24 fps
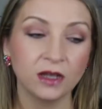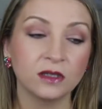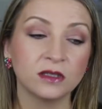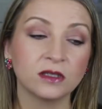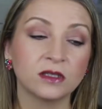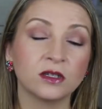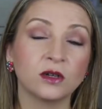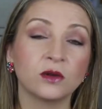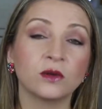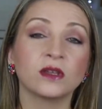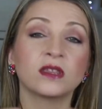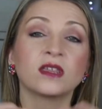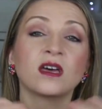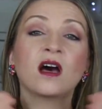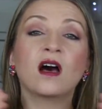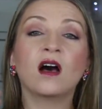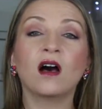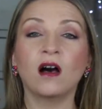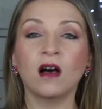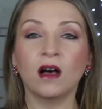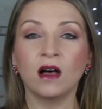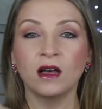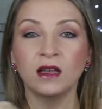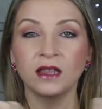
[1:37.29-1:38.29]
So with
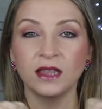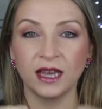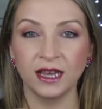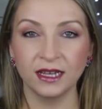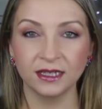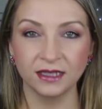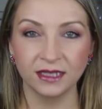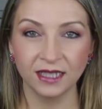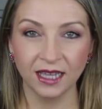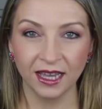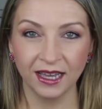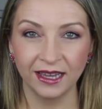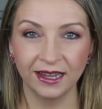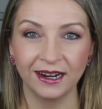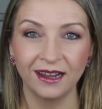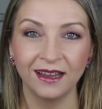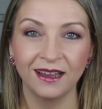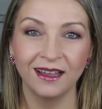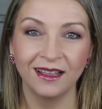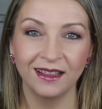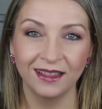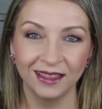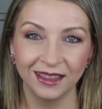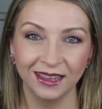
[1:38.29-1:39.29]
all that said,
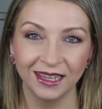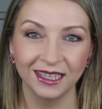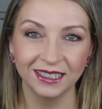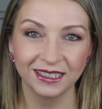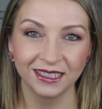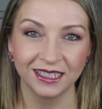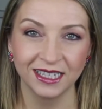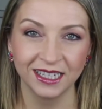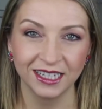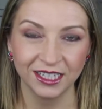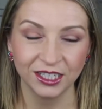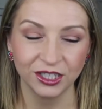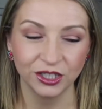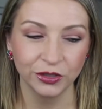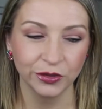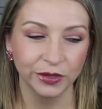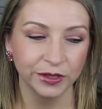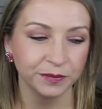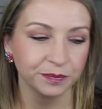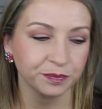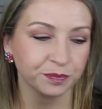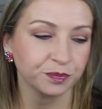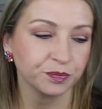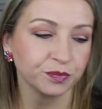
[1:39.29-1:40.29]
let's get into
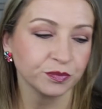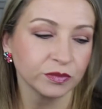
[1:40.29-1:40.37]
it.